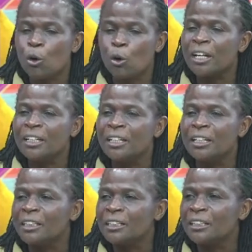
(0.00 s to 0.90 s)
Or I
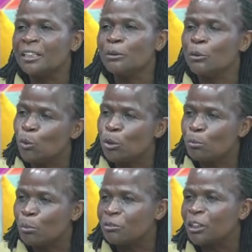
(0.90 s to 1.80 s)
did it with
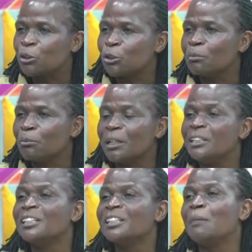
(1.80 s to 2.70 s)
good motivation, but
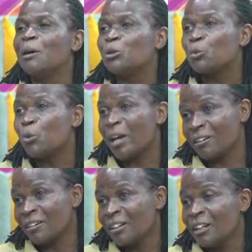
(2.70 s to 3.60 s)
it didn't come out
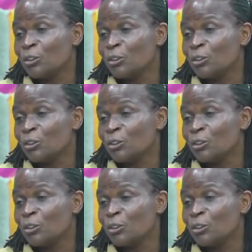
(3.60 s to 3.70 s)
well.